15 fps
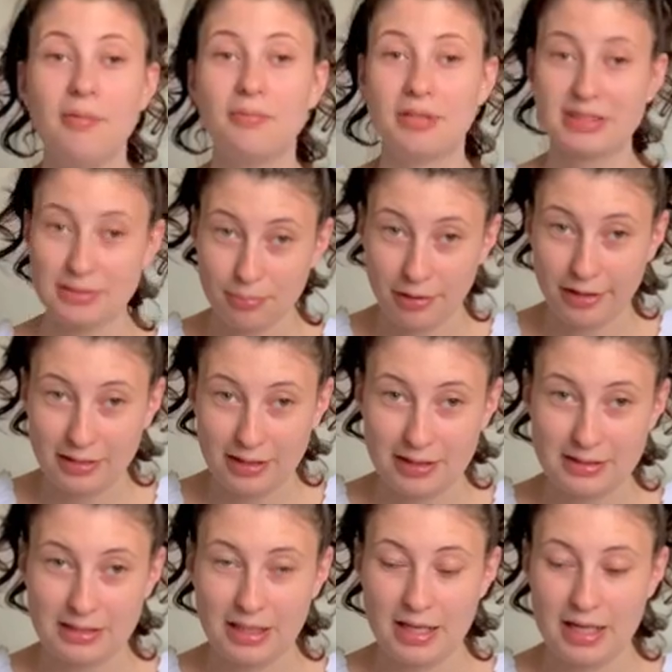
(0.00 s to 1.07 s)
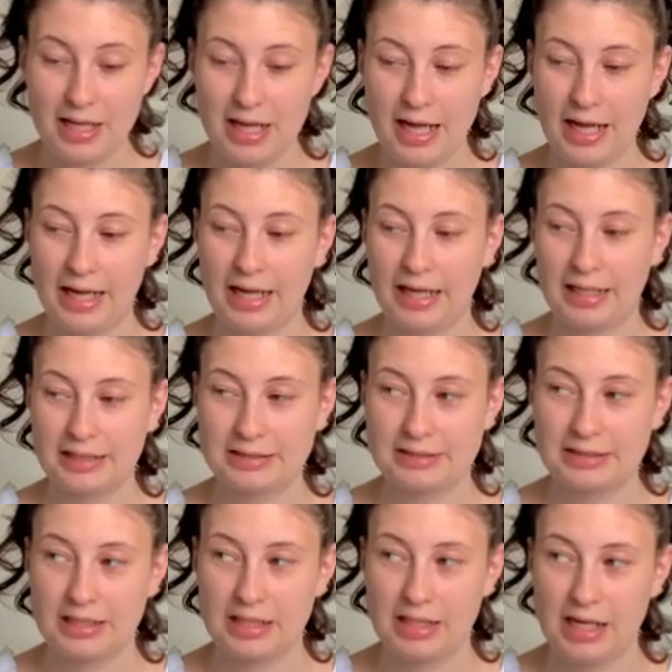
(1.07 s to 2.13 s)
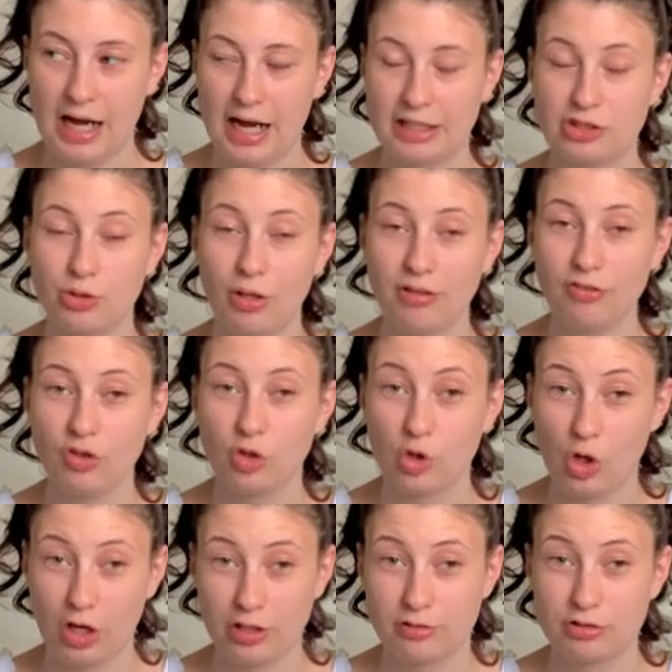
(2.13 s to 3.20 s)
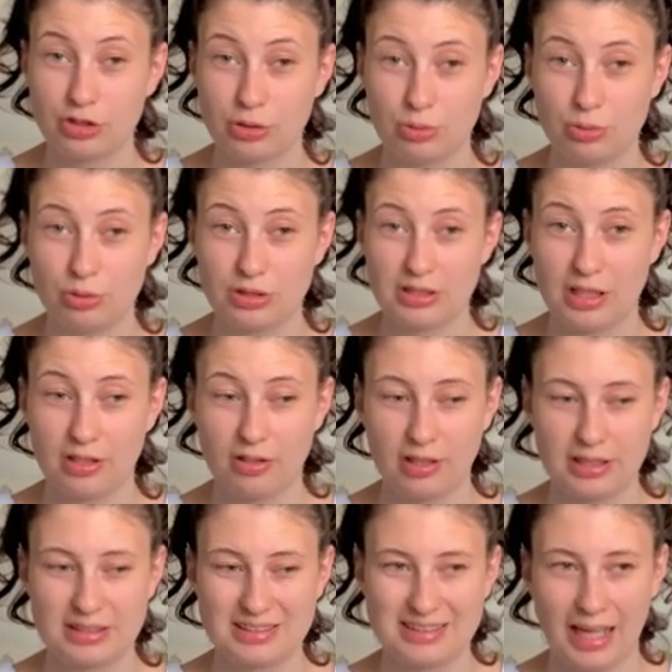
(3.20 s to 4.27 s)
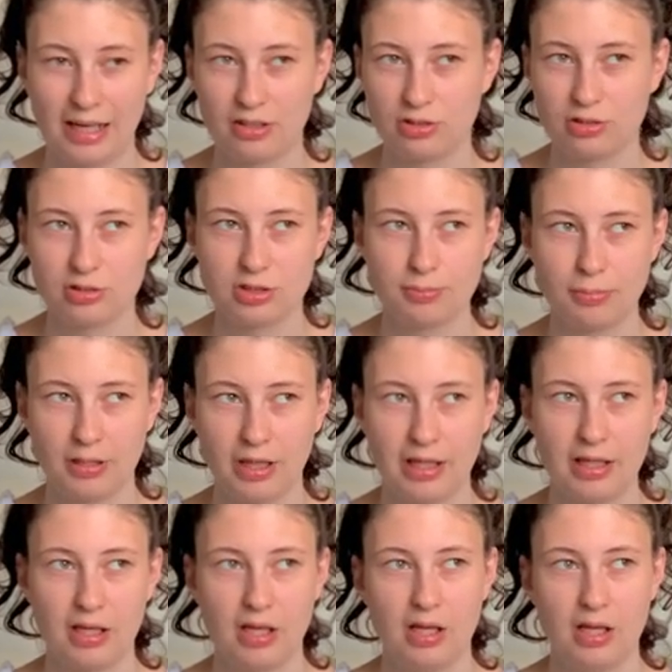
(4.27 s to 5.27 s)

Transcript: Because I'm pregnant and I do have a lot of shoes that are like sandals, but like